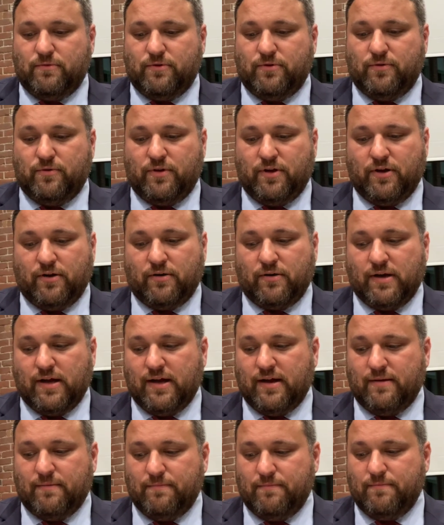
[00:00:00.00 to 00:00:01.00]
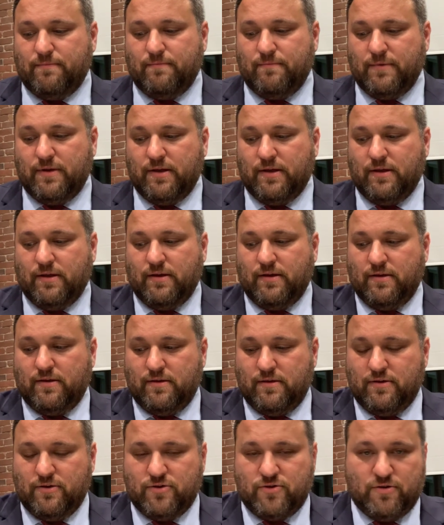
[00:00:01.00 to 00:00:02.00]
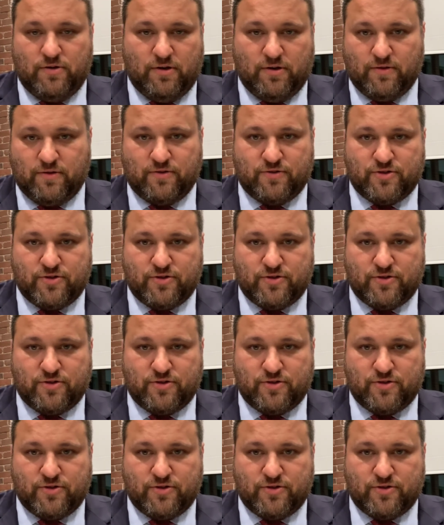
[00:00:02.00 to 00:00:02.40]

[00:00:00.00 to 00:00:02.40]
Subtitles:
their their